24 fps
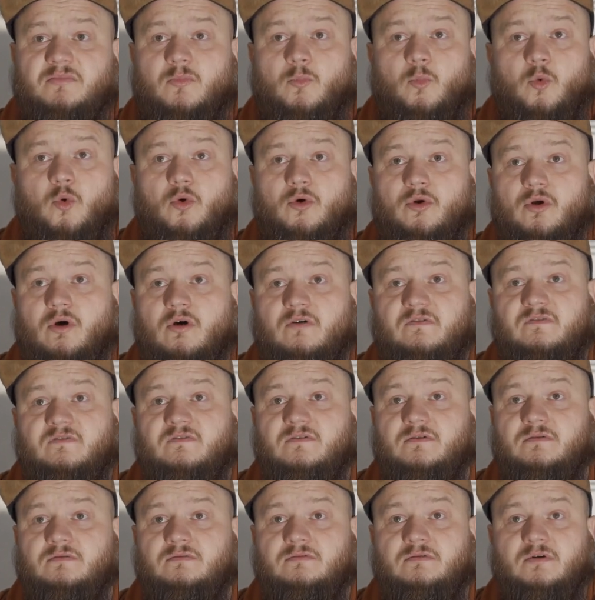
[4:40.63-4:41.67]
worn
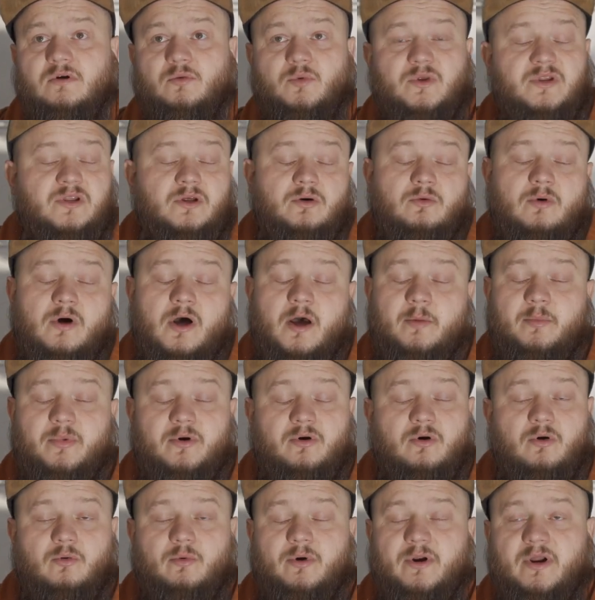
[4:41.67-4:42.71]
off window wiper
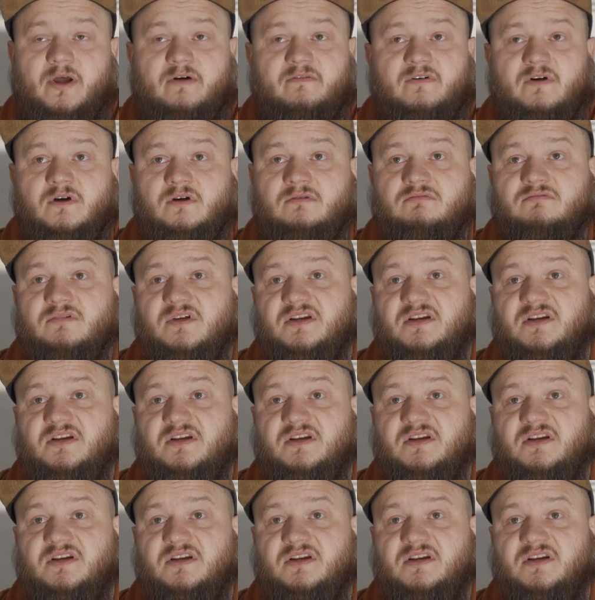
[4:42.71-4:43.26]
or whatever